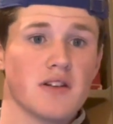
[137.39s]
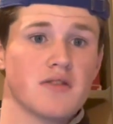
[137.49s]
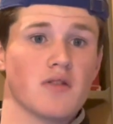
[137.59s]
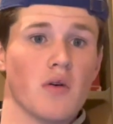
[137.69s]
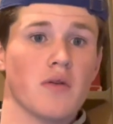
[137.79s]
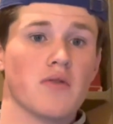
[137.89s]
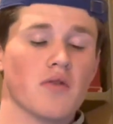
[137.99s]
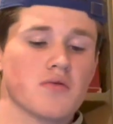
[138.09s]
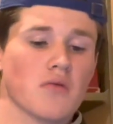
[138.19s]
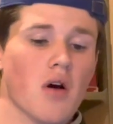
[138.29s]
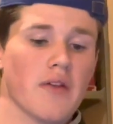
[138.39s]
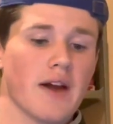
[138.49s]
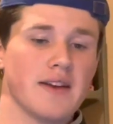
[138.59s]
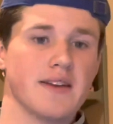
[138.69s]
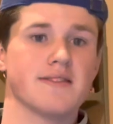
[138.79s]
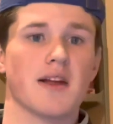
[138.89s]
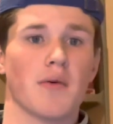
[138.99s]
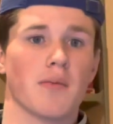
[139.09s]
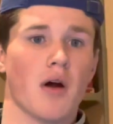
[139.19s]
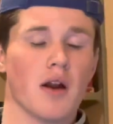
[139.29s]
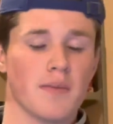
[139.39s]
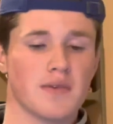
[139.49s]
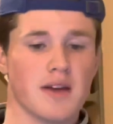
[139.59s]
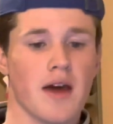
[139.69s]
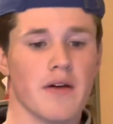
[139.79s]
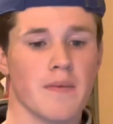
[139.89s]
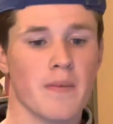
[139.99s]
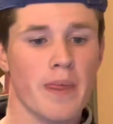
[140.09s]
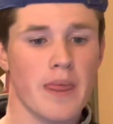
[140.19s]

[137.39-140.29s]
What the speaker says: So those were all the ideas that were brought up together.